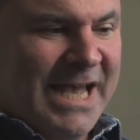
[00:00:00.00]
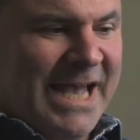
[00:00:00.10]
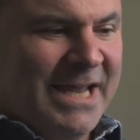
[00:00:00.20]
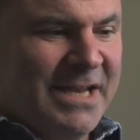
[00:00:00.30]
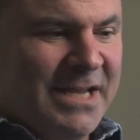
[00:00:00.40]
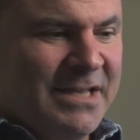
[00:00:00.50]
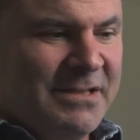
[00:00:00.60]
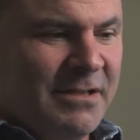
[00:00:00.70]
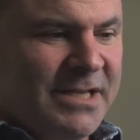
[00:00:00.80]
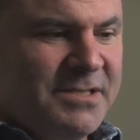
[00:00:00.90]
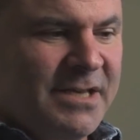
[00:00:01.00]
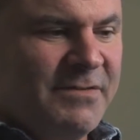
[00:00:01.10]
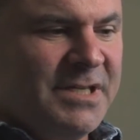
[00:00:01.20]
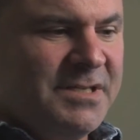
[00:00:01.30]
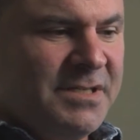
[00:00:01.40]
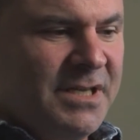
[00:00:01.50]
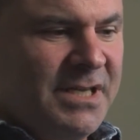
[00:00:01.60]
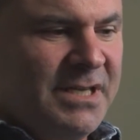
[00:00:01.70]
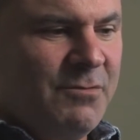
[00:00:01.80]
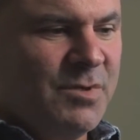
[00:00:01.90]
And in the late 70s,
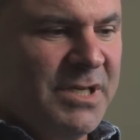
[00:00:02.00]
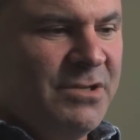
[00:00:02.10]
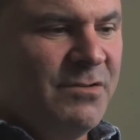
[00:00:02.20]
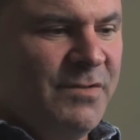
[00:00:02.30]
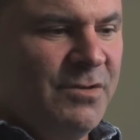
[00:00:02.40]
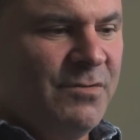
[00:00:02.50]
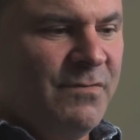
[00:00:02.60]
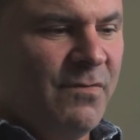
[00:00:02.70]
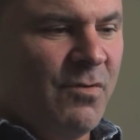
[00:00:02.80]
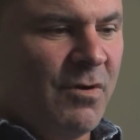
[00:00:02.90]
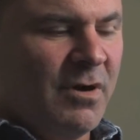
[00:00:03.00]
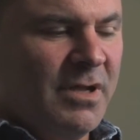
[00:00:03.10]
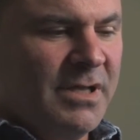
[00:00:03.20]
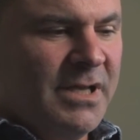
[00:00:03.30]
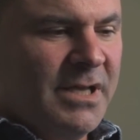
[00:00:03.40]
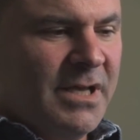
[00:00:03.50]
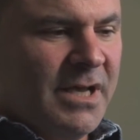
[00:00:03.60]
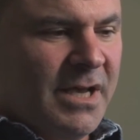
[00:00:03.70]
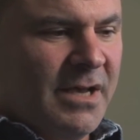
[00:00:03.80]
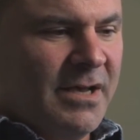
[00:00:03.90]
he was interviewed for
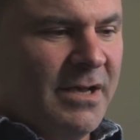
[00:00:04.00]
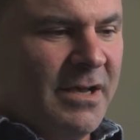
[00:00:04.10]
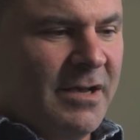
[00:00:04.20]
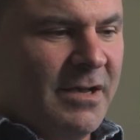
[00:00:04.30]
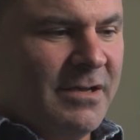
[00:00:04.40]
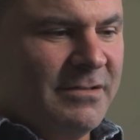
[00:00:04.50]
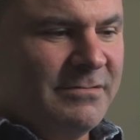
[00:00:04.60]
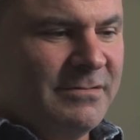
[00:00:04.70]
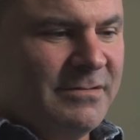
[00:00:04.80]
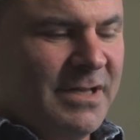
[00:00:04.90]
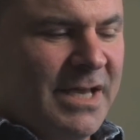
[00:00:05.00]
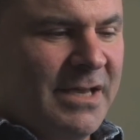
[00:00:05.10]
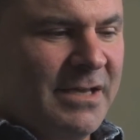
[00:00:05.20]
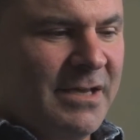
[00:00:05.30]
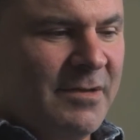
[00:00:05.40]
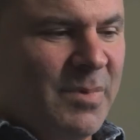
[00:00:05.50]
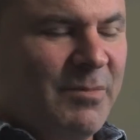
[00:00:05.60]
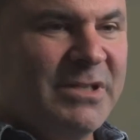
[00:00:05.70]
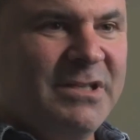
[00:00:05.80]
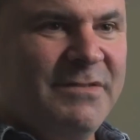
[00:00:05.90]
a
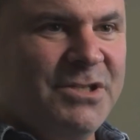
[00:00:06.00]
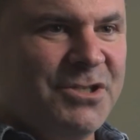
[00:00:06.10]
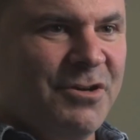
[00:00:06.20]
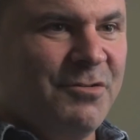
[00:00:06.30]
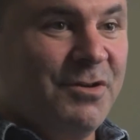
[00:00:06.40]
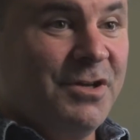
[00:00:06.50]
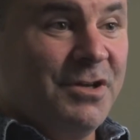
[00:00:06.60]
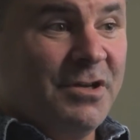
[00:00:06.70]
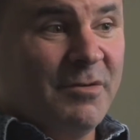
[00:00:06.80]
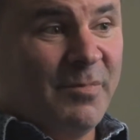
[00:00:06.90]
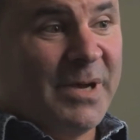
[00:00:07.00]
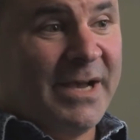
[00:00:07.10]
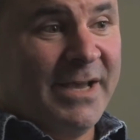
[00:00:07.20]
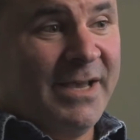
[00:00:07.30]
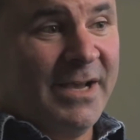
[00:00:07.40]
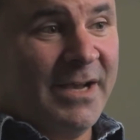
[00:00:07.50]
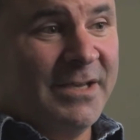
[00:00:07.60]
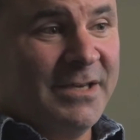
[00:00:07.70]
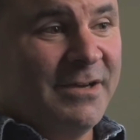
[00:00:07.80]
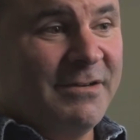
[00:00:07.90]
public TV show by a
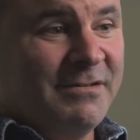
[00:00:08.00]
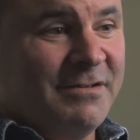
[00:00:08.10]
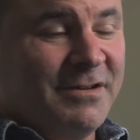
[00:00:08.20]
young